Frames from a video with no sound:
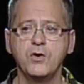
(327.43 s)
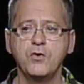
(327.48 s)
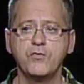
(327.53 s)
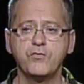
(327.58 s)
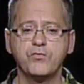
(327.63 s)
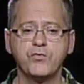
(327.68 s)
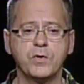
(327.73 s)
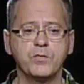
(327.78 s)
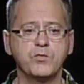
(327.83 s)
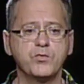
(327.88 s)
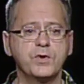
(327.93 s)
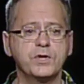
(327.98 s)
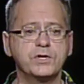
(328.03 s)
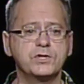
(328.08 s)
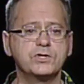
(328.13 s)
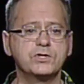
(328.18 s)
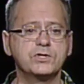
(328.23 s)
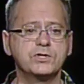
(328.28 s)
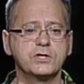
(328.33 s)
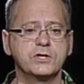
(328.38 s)
from
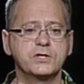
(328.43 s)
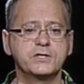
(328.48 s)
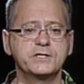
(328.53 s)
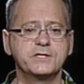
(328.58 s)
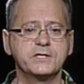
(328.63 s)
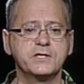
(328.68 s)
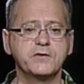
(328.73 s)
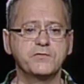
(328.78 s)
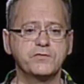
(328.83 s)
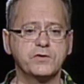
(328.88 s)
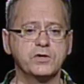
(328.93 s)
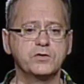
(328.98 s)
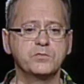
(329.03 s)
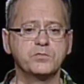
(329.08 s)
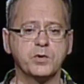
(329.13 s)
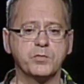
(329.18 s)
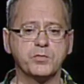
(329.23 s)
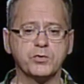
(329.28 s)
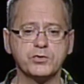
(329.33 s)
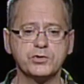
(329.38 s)
which a significant
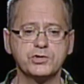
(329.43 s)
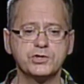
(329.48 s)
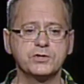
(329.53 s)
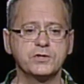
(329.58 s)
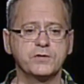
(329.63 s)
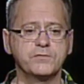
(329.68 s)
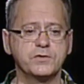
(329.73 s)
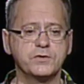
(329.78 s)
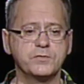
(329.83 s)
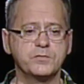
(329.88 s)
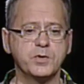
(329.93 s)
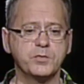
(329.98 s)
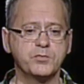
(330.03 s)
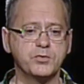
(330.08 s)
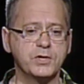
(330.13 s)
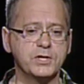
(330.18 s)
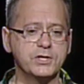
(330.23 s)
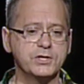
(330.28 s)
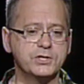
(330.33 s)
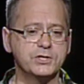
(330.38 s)
proportion of the
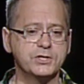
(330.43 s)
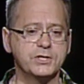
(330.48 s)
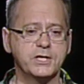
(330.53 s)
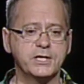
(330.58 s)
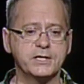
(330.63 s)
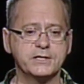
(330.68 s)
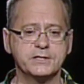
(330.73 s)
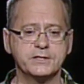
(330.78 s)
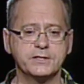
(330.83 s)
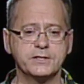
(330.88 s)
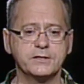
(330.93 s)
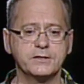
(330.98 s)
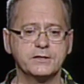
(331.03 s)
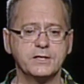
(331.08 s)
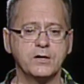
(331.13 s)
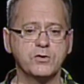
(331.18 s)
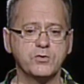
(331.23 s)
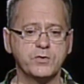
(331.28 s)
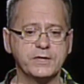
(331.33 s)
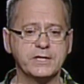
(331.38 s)
population has
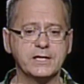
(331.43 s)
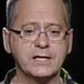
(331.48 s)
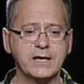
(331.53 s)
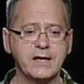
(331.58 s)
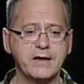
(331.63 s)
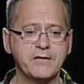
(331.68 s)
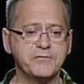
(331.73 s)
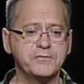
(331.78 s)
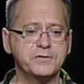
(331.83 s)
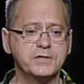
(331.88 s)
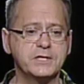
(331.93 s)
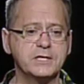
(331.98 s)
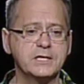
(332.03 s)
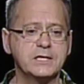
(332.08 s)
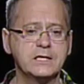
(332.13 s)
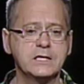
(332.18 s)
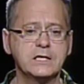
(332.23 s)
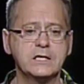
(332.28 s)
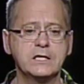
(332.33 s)
already left.